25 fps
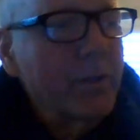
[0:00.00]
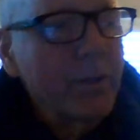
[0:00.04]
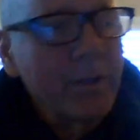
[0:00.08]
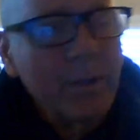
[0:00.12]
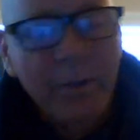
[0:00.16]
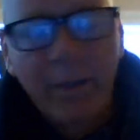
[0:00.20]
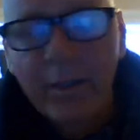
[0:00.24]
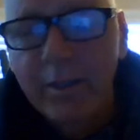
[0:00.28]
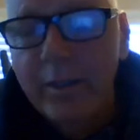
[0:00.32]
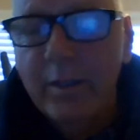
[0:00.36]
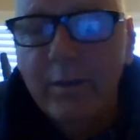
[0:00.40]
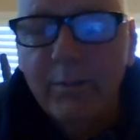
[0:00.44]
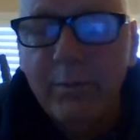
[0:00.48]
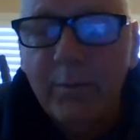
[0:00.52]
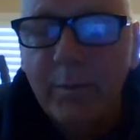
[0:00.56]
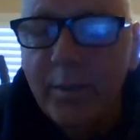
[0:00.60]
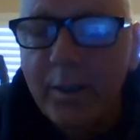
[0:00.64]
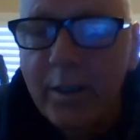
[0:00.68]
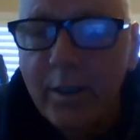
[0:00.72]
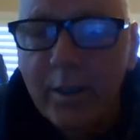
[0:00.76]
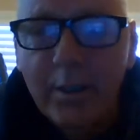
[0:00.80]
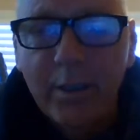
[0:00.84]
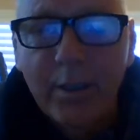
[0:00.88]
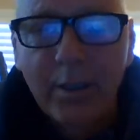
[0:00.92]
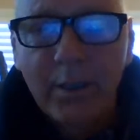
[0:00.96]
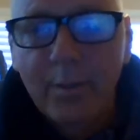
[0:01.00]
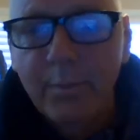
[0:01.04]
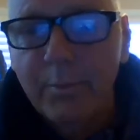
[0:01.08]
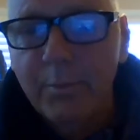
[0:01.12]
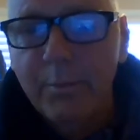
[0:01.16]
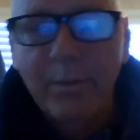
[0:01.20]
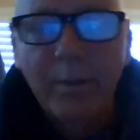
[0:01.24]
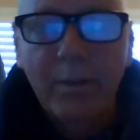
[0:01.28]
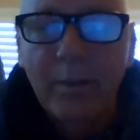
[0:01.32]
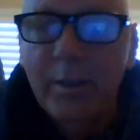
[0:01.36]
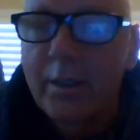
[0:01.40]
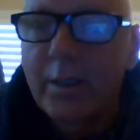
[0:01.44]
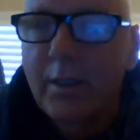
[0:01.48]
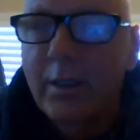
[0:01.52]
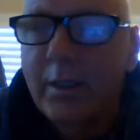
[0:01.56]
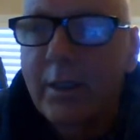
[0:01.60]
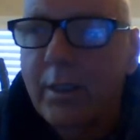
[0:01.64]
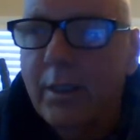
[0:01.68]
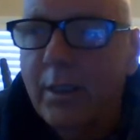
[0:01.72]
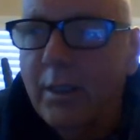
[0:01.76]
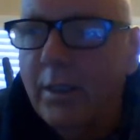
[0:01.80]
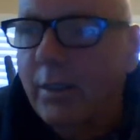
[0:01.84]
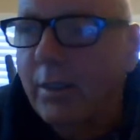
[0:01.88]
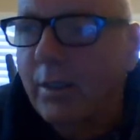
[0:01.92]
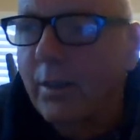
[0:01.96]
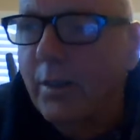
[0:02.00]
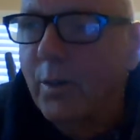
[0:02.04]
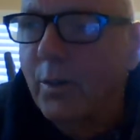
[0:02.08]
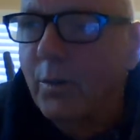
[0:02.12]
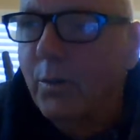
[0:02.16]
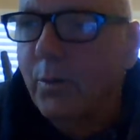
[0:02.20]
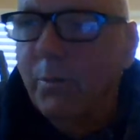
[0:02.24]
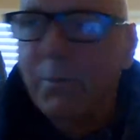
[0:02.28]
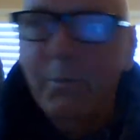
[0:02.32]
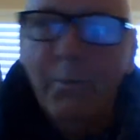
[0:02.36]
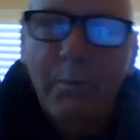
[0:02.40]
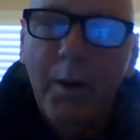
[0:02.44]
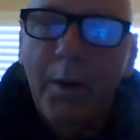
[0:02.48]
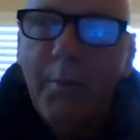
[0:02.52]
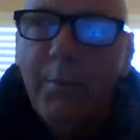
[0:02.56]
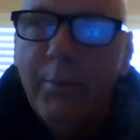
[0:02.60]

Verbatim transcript: and I never got. I've been, you know, I